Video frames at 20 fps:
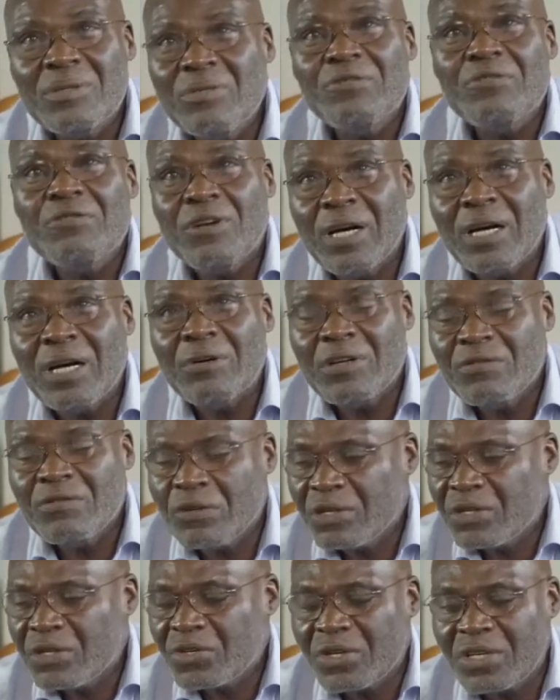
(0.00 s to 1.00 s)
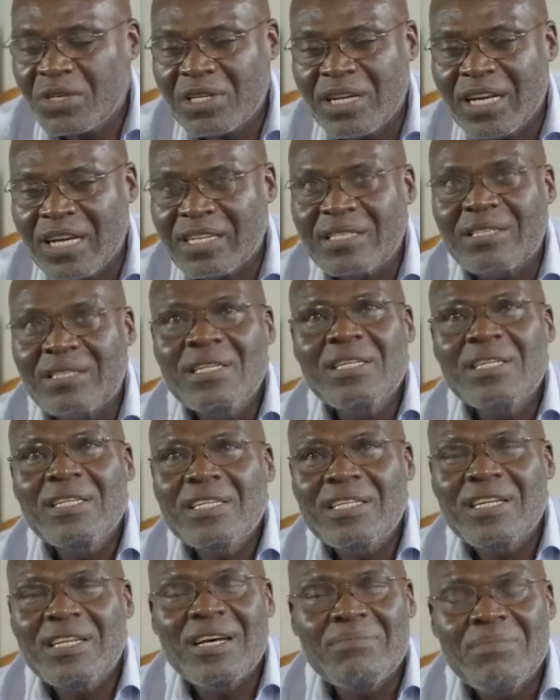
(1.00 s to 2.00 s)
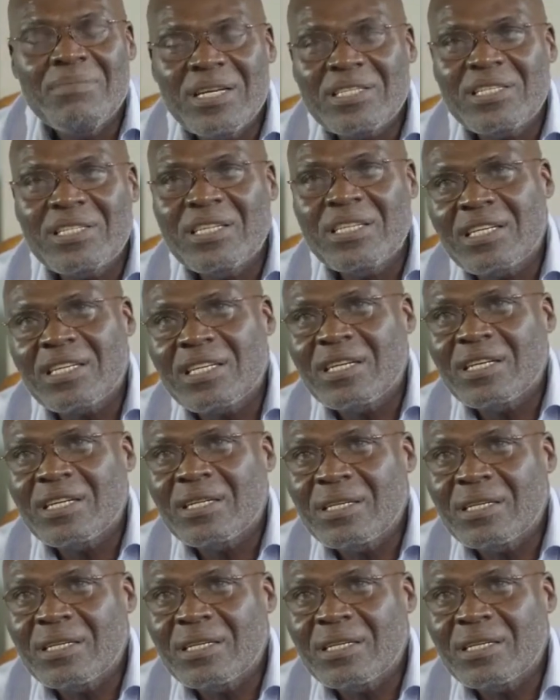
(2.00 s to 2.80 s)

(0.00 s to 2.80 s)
before I went for the surgery, like diabetic,